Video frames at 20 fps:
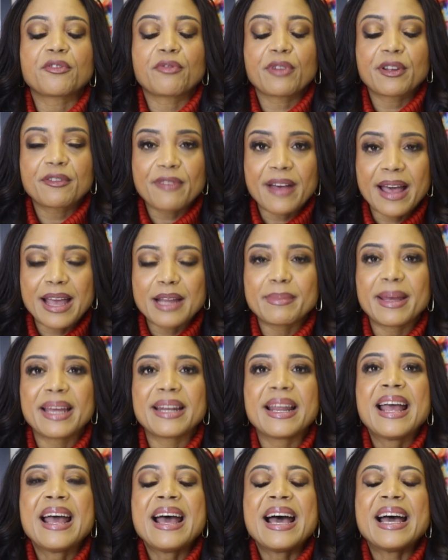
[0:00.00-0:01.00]
of
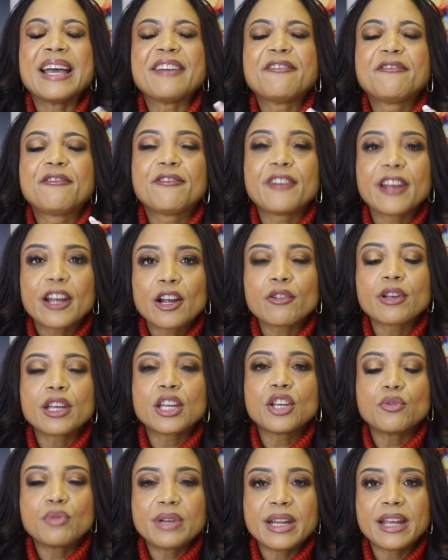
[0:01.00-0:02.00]
refinement a
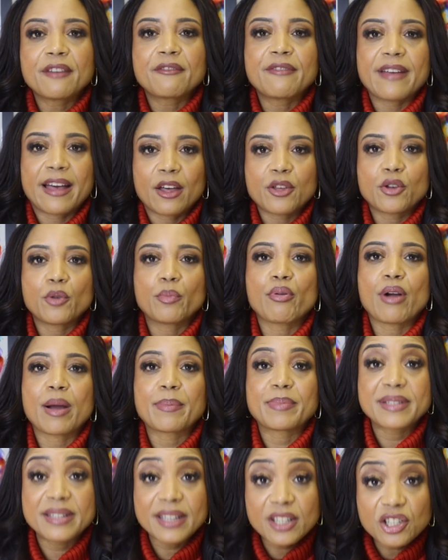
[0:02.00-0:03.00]
very unique value
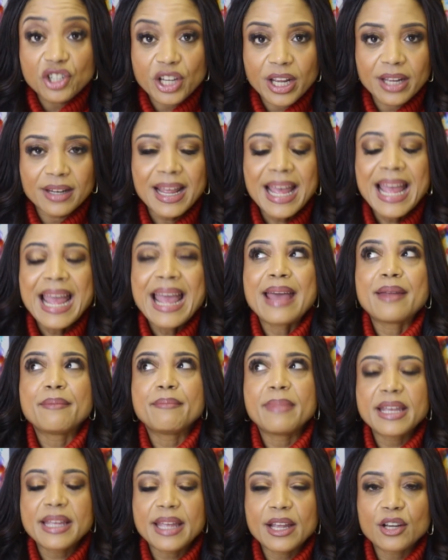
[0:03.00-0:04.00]
proposition
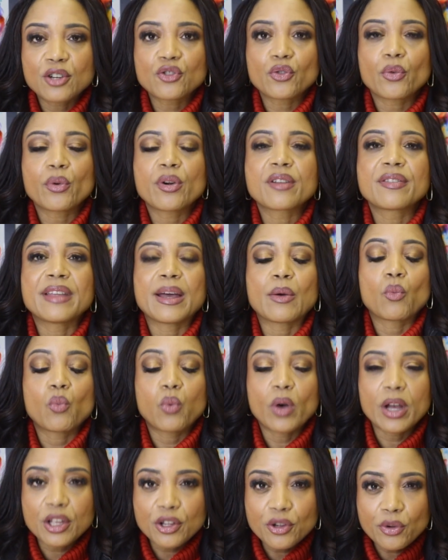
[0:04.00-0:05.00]
and making sure that
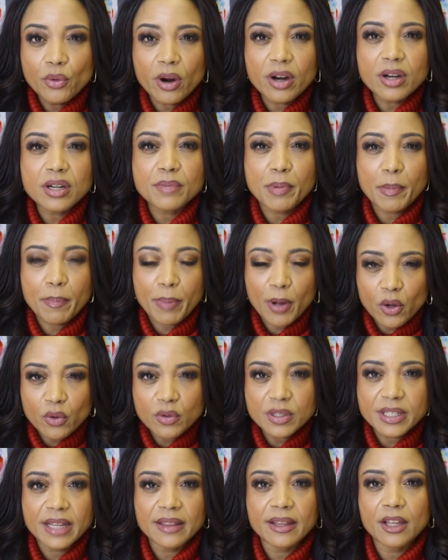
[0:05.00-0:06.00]
what you are
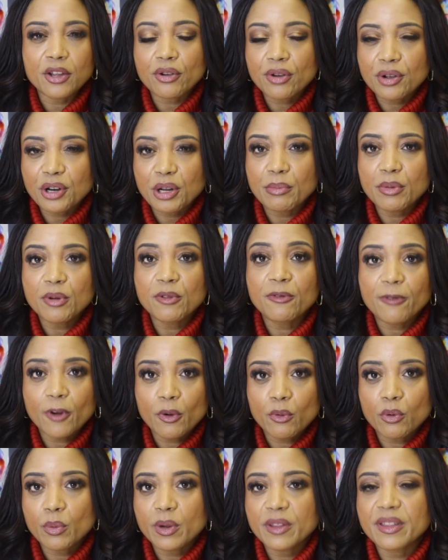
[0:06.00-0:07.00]
proposing that you're going to move
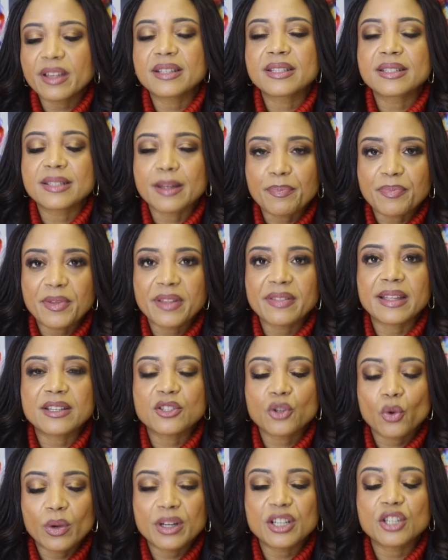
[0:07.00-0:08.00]
forward with is something
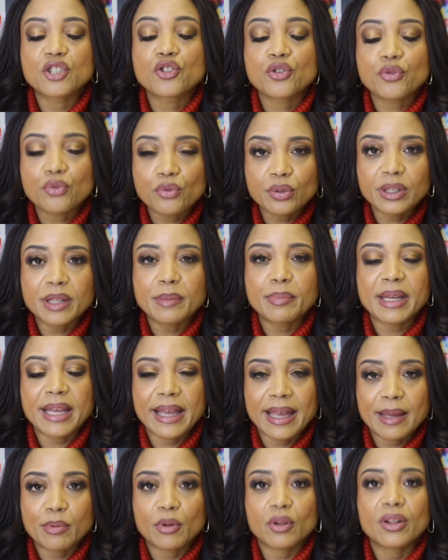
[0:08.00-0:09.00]
that's going to truly
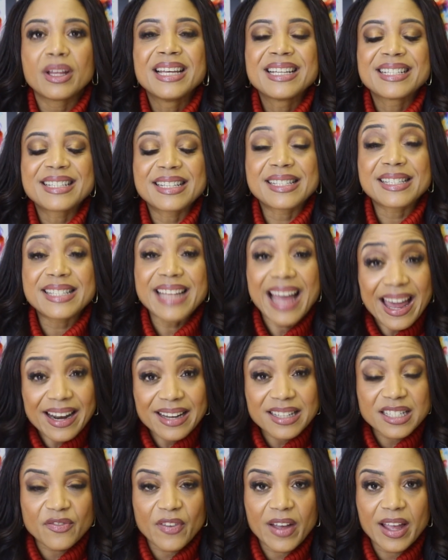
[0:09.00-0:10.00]
be able to
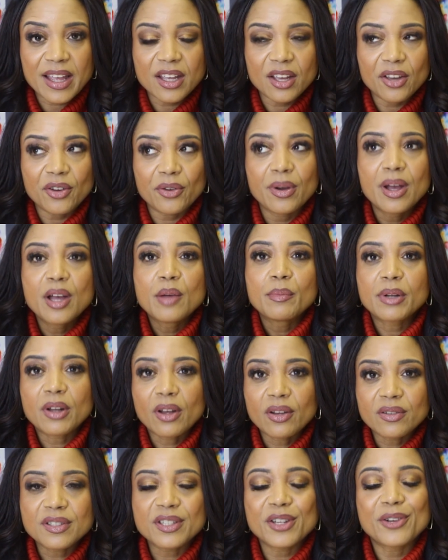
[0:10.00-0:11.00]
satisfy you, but
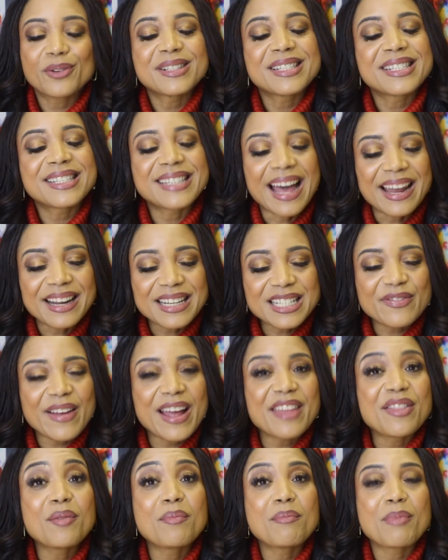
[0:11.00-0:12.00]
also
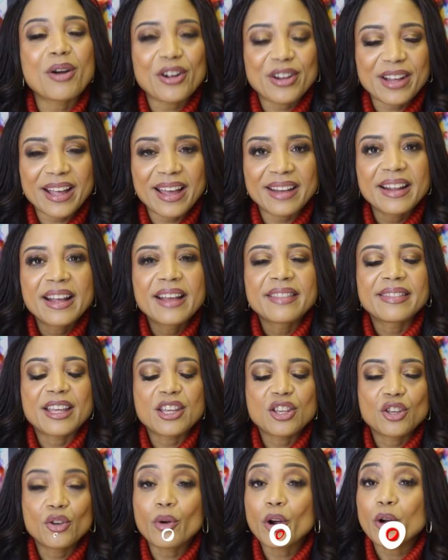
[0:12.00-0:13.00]
satisfy the market
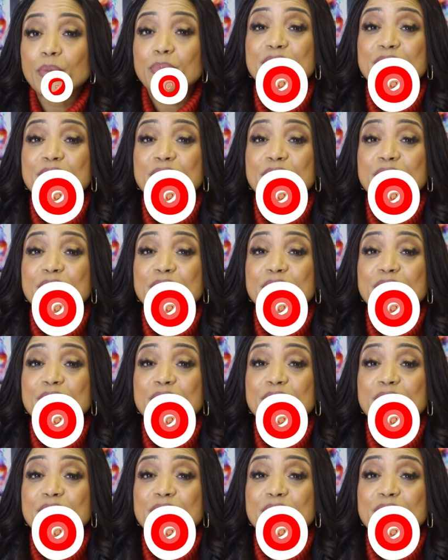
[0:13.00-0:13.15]
that you are